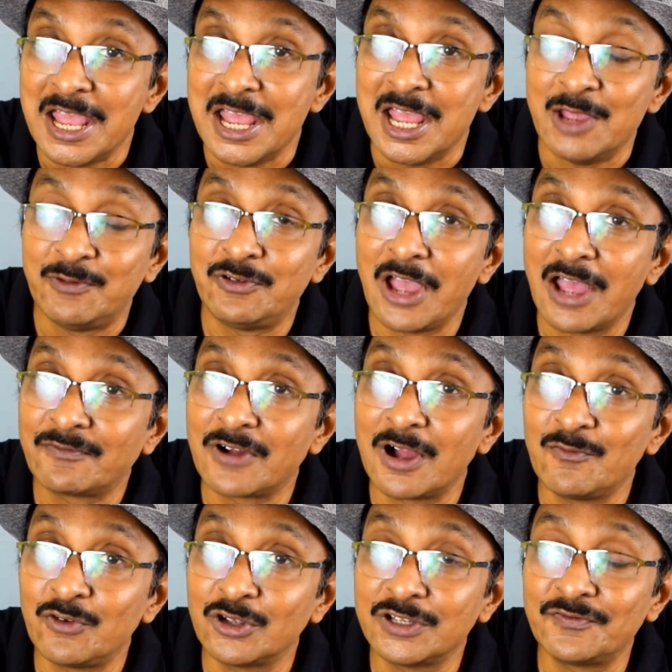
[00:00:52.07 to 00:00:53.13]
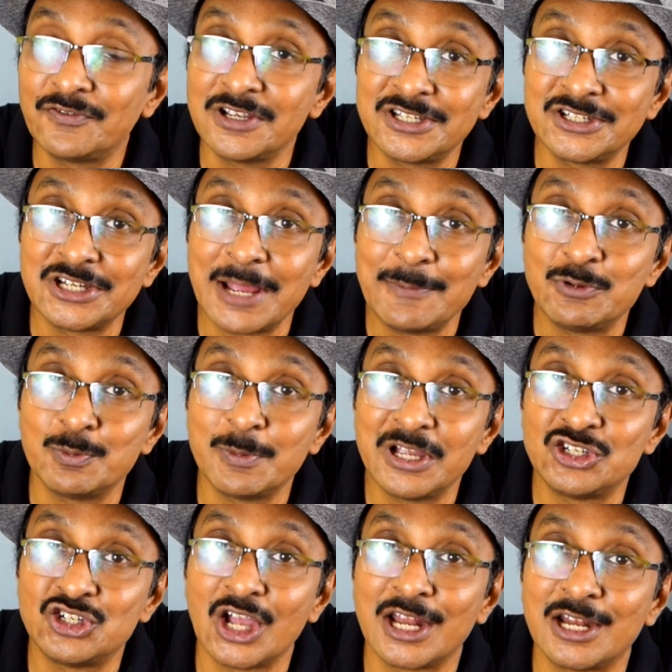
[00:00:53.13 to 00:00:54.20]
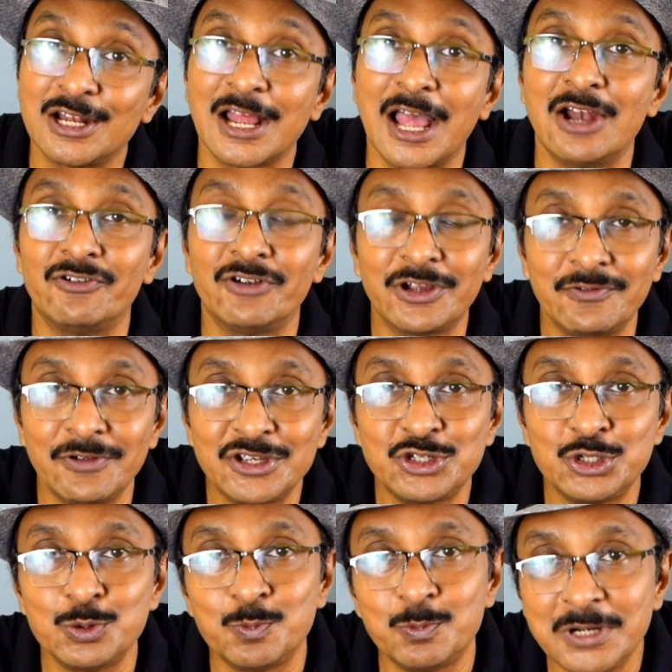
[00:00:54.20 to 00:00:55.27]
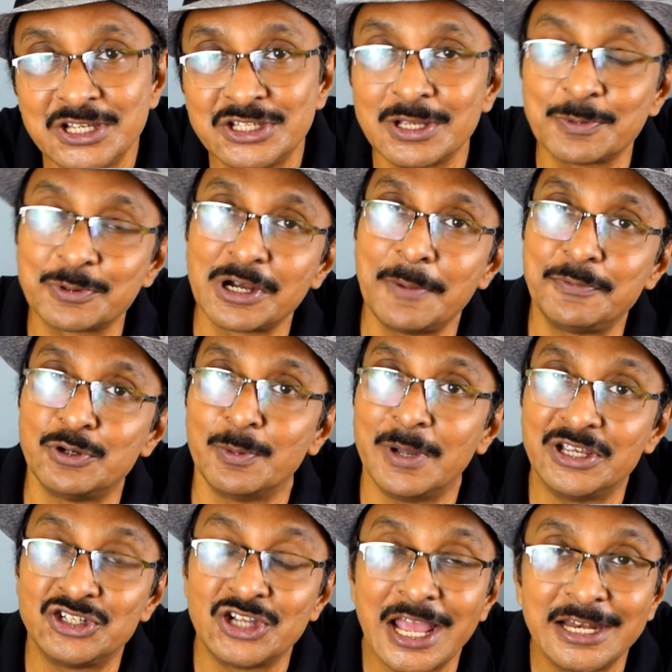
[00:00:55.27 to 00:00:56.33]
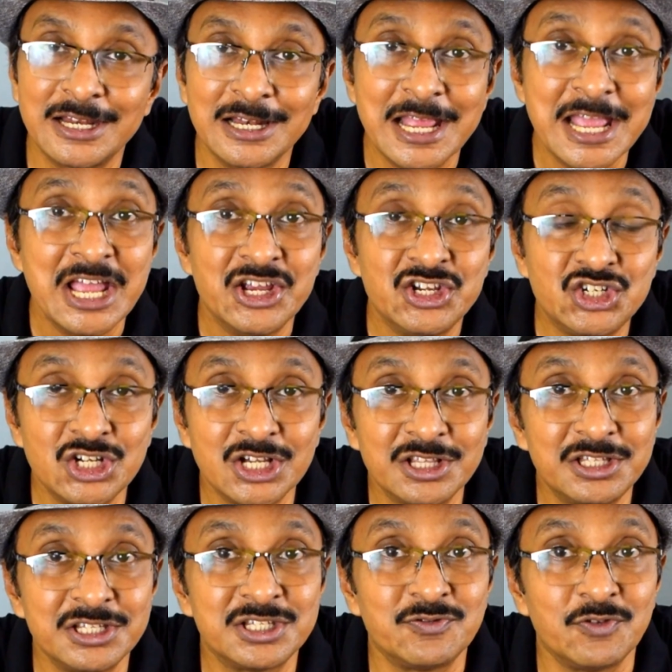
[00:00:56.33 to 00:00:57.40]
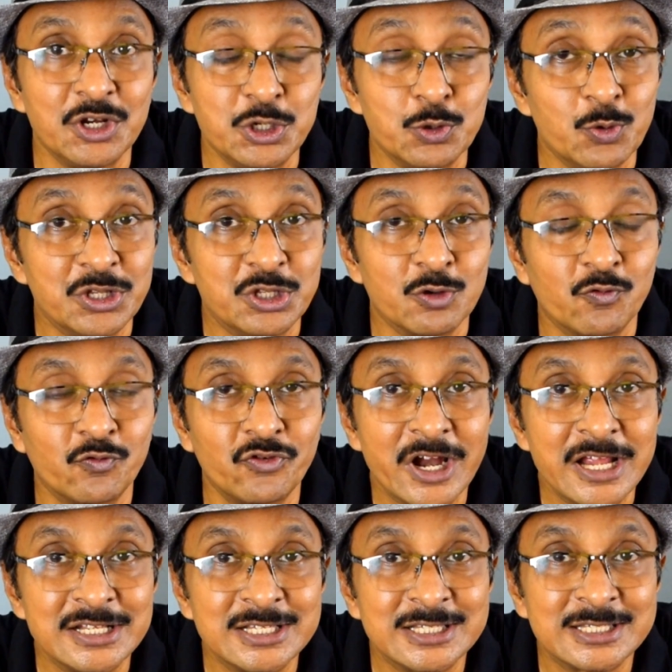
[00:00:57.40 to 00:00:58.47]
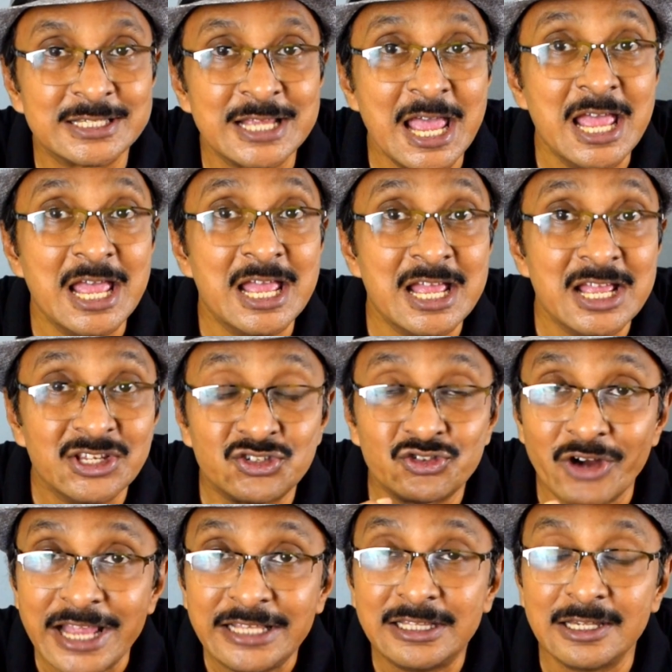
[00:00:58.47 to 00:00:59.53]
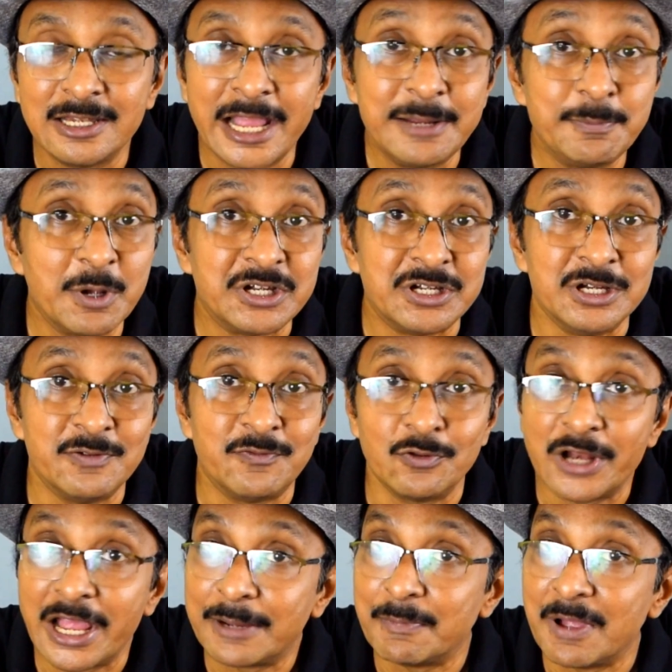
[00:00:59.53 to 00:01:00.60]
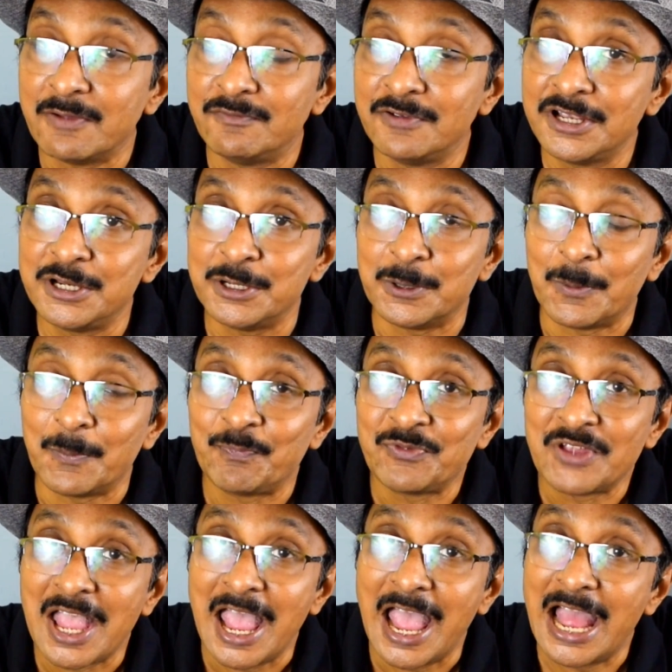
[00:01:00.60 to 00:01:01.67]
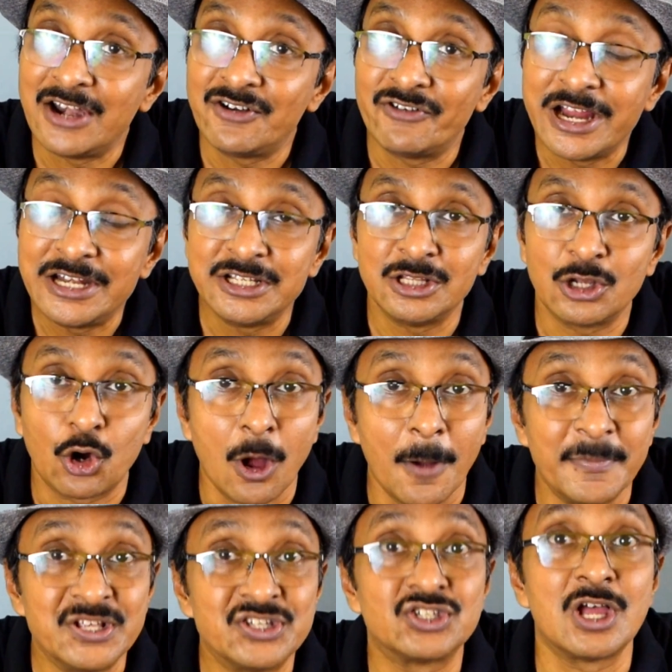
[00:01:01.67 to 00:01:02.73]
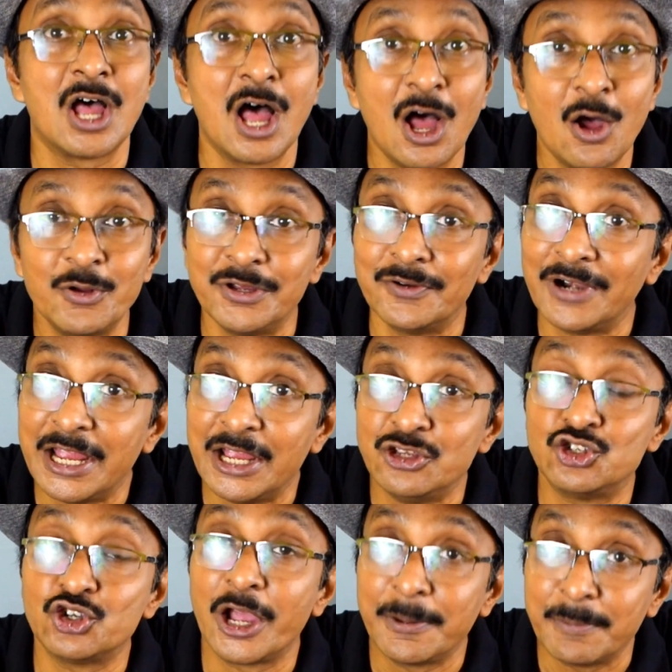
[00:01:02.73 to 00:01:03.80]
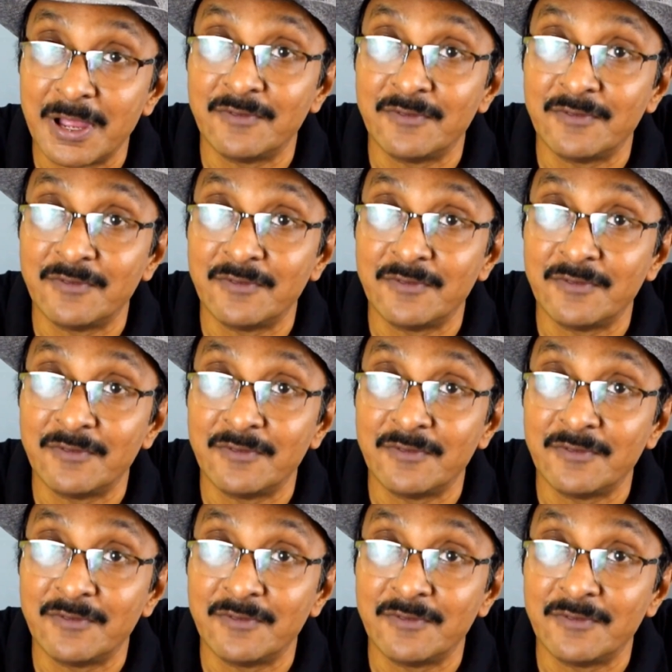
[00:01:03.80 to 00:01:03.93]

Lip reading: If you have come for the first time to my channel, I'll request you please subscribe to my channel, share this video with your friends, strike the like button if you like my video, and write in the comments how you're enjoying my